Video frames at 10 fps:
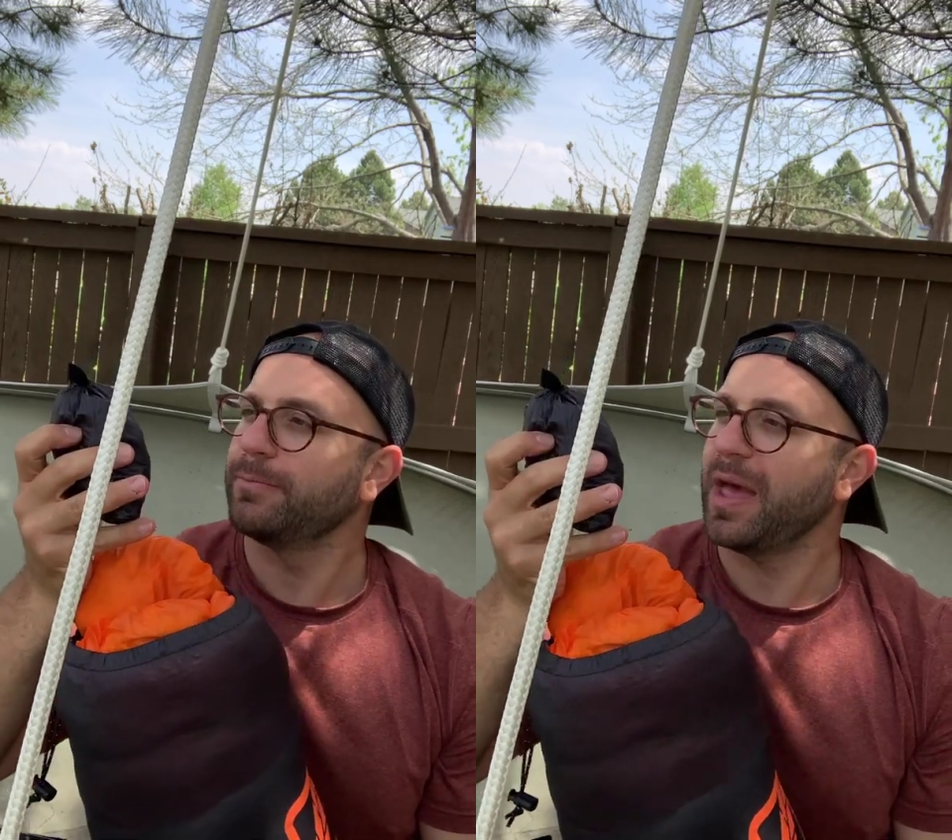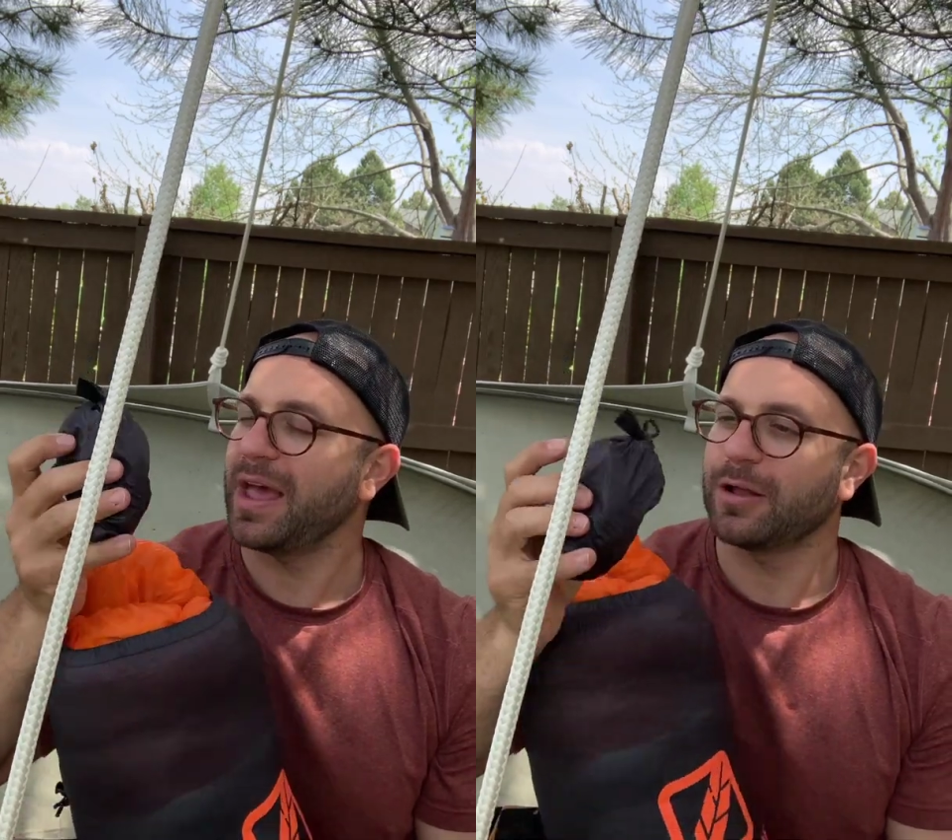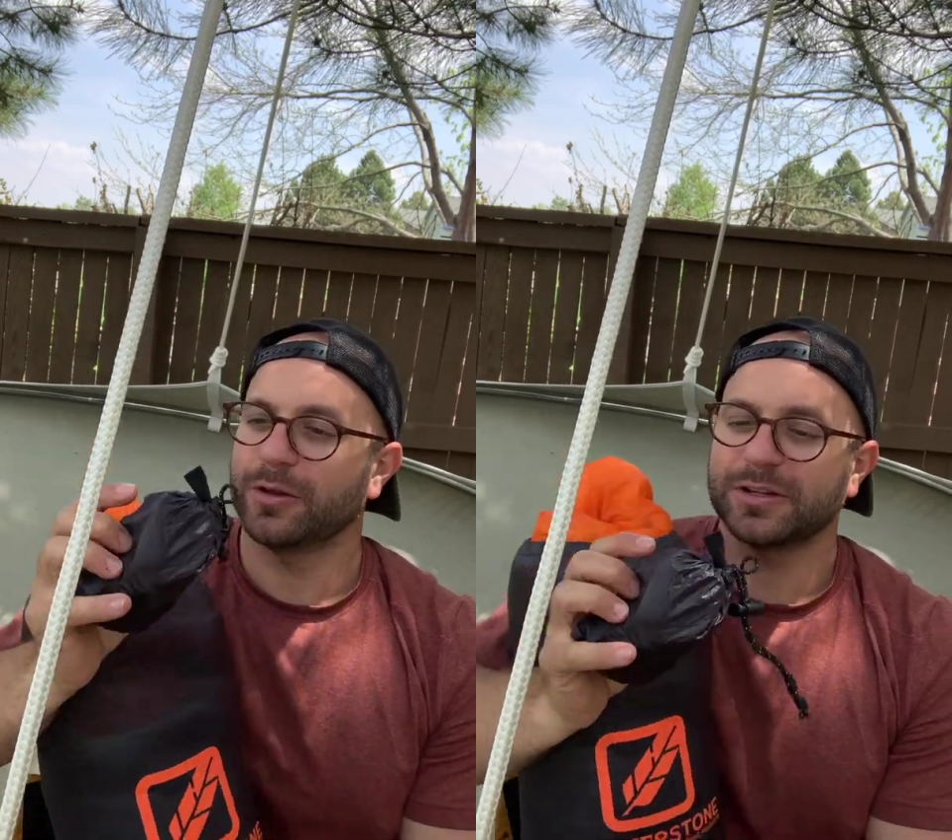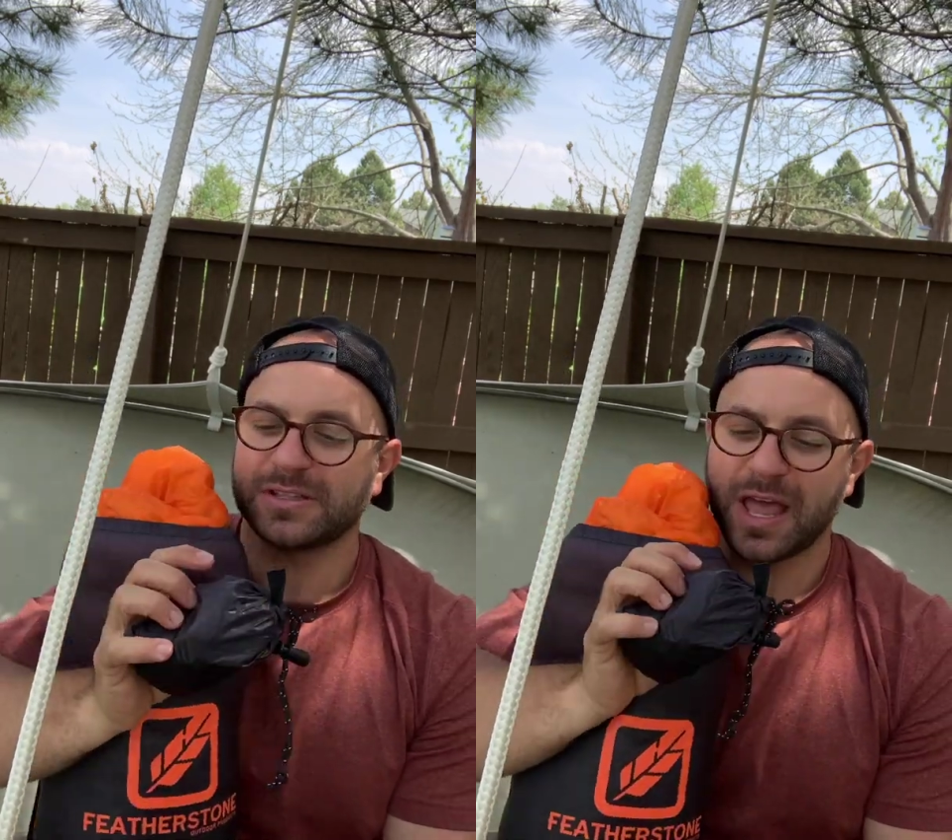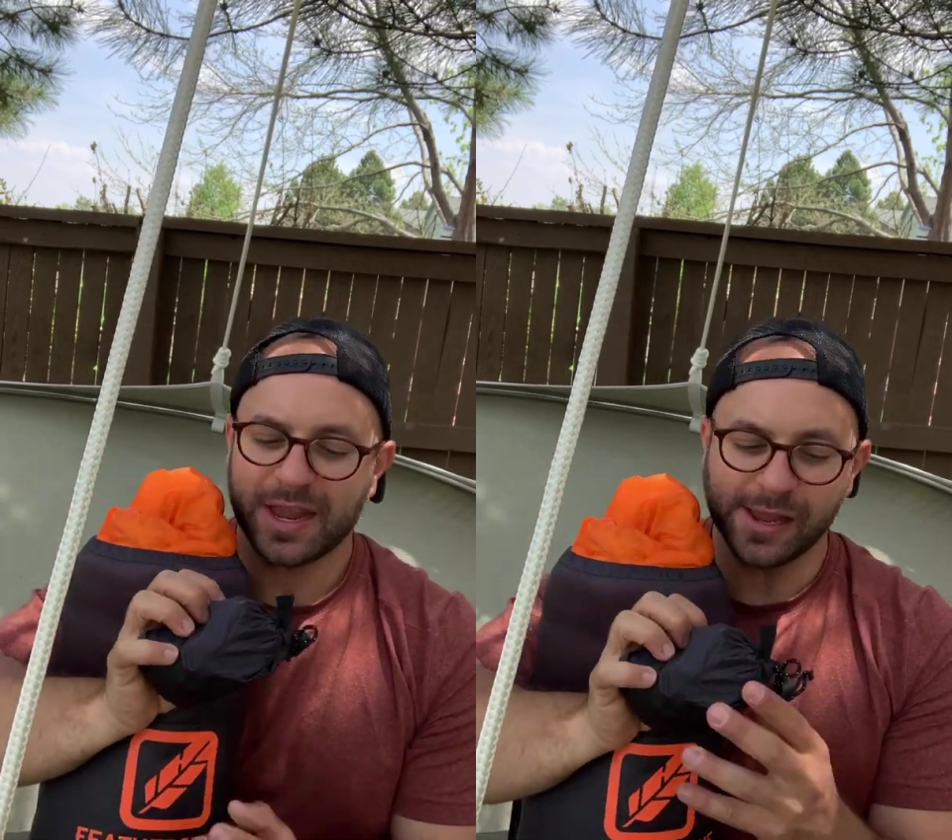bag
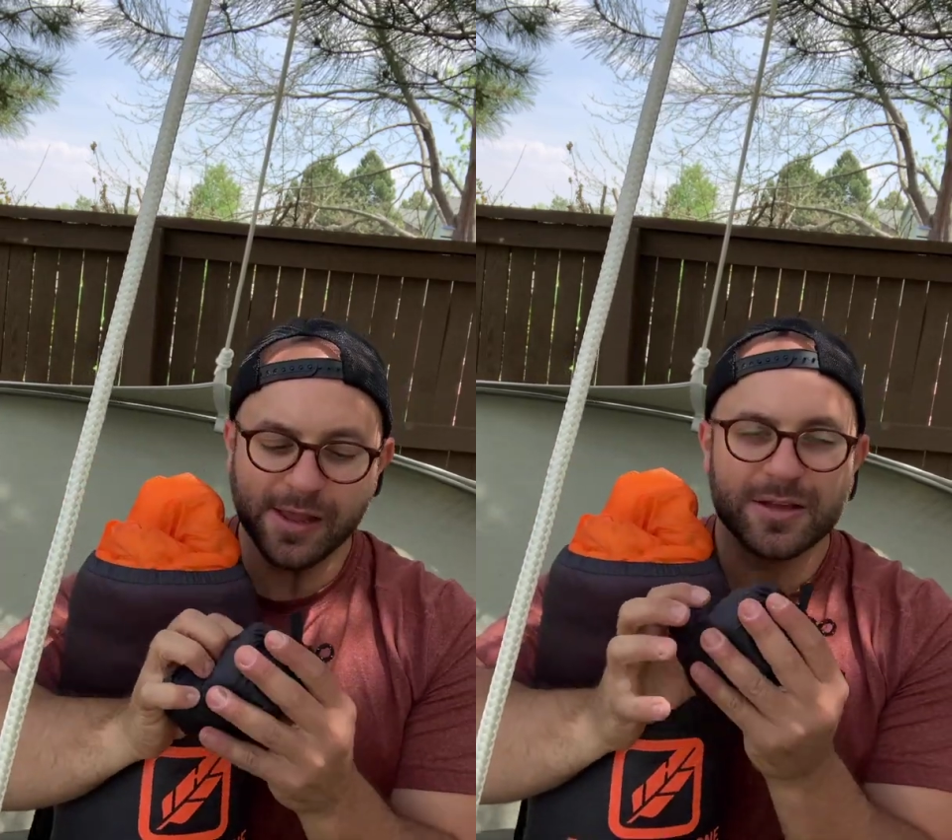looks like.